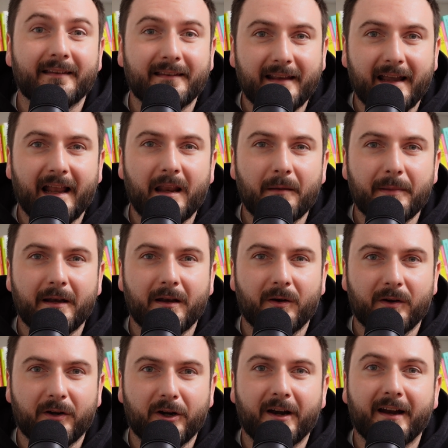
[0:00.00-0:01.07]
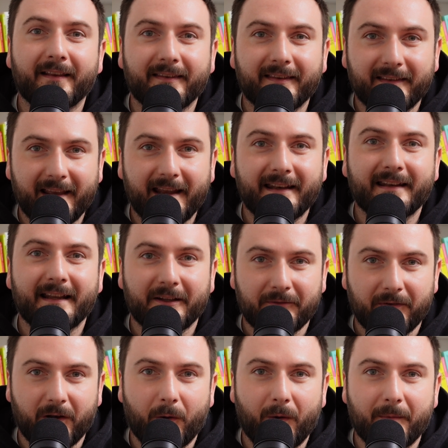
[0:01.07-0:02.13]
stay a little bit longer and send
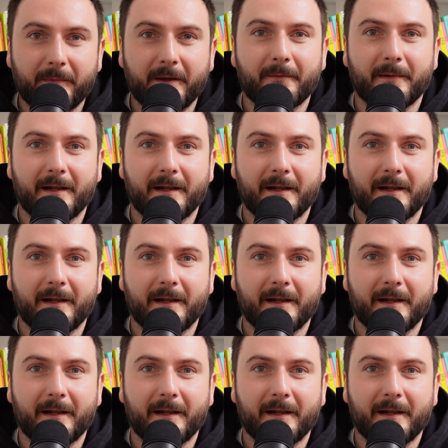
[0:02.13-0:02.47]
that follow-up